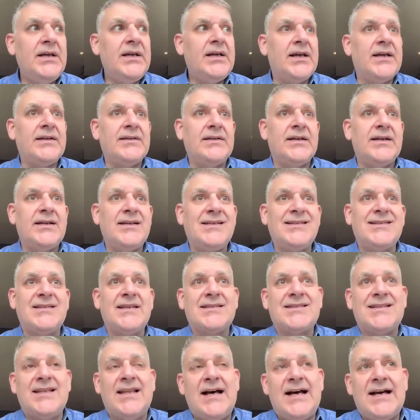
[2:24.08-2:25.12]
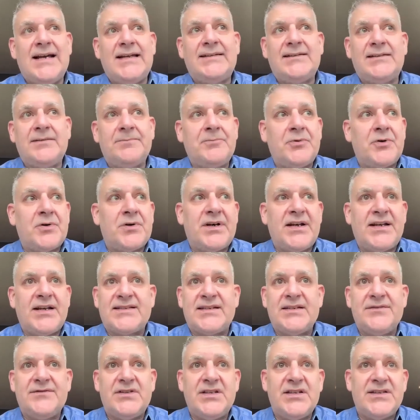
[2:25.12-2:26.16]
and there is a slight
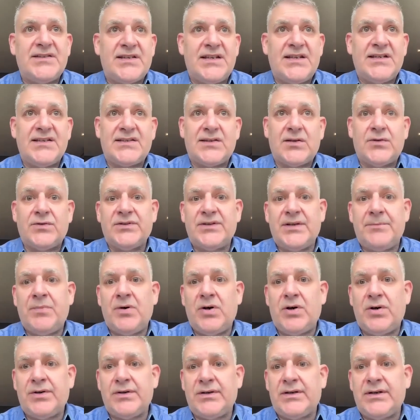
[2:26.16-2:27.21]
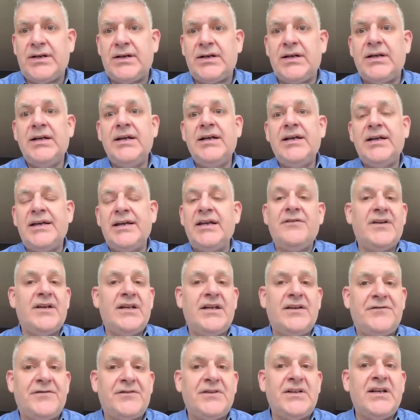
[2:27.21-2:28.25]
progressive disease on the bone,
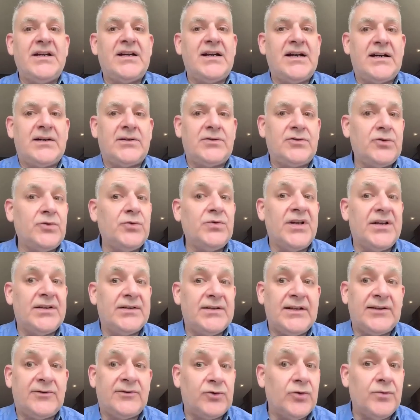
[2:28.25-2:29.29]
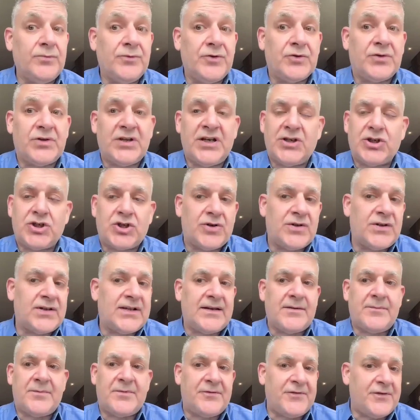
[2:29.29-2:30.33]
even if there are the two mutations,
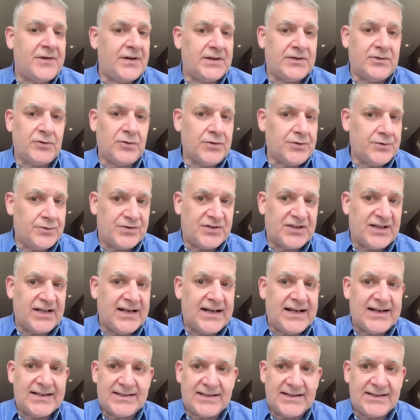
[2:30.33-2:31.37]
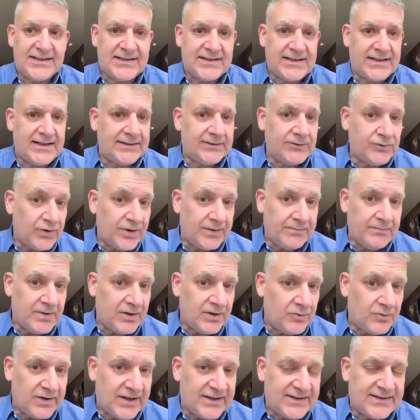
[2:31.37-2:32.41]
I prefer to use elacestrant or
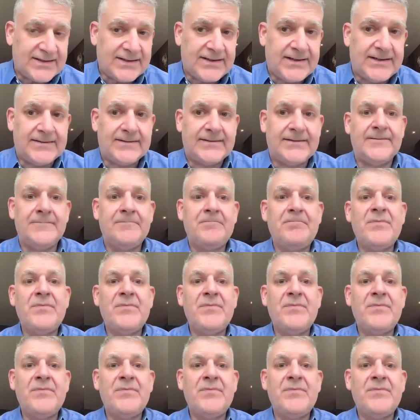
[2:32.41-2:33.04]
imlunestrant.